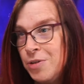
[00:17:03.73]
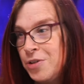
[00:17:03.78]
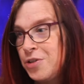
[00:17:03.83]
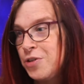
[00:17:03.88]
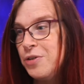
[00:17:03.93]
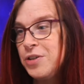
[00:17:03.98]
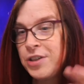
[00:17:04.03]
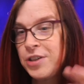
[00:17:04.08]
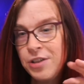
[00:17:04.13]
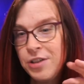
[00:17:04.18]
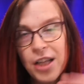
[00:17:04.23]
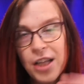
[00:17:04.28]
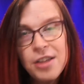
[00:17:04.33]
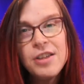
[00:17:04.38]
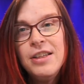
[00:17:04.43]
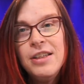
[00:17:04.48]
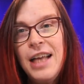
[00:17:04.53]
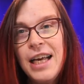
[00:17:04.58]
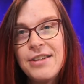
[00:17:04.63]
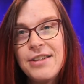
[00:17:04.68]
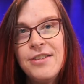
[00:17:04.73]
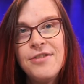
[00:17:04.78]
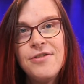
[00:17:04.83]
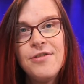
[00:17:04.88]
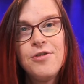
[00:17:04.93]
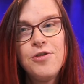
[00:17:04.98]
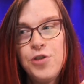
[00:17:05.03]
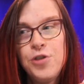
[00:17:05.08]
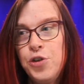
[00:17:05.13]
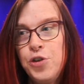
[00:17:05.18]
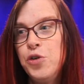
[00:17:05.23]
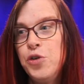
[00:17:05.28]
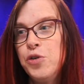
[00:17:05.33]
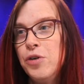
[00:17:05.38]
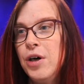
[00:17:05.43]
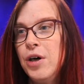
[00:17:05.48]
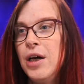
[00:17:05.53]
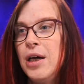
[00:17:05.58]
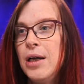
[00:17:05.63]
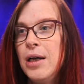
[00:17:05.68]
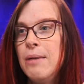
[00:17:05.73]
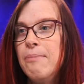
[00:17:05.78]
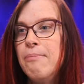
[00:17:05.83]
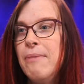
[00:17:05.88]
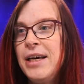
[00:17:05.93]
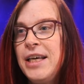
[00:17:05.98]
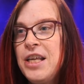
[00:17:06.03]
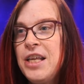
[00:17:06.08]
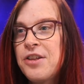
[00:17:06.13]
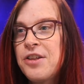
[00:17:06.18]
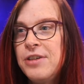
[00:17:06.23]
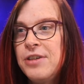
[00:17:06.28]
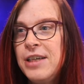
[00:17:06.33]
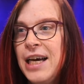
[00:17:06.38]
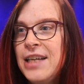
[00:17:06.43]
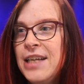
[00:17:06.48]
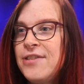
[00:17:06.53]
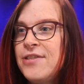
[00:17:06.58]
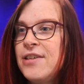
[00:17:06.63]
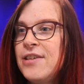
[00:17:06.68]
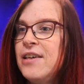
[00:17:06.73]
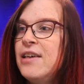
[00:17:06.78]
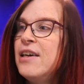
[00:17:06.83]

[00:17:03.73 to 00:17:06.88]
so it's not connected to my Ethernet.